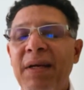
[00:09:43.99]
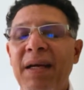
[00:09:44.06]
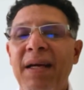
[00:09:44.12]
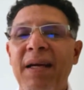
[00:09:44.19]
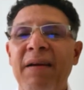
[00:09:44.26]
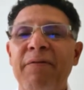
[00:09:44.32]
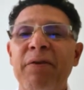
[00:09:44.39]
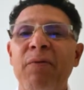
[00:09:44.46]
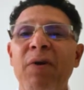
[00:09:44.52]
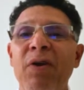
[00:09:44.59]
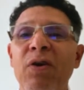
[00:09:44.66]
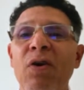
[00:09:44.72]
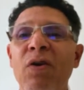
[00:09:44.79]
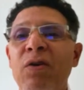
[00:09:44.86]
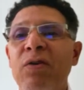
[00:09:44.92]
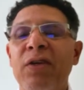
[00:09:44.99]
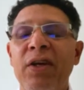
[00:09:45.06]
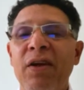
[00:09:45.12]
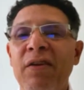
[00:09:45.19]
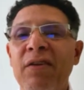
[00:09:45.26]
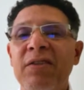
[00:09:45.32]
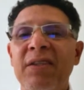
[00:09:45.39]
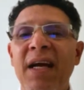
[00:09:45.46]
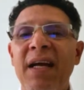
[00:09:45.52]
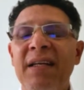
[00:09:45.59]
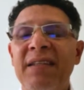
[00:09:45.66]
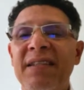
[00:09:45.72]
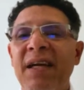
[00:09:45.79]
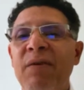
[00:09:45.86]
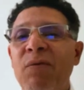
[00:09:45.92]
If you want to go to the other side and
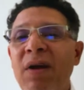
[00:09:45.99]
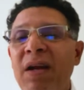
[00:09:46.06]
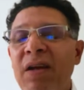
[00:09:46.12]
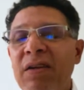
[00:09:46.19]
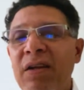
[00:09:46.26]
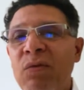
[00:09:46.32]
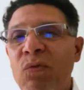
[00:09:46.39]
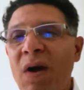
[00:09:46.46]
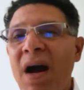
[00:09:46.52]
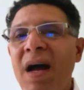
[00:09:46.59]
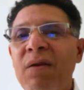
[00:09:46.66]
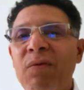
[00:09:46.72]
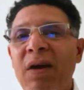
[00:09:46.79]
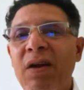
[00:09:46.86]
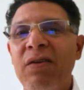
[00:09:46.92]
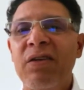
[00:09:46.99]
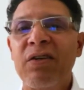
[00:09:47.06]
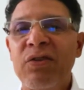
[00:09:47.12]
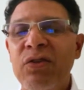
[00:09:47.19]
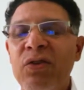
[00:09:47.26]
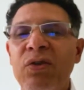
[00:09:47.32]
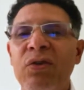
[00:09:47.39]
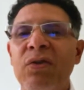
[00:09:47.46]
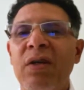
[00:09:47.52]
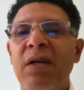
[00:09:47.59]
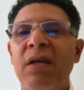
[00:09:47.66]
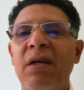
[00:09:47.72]
say 101, 102,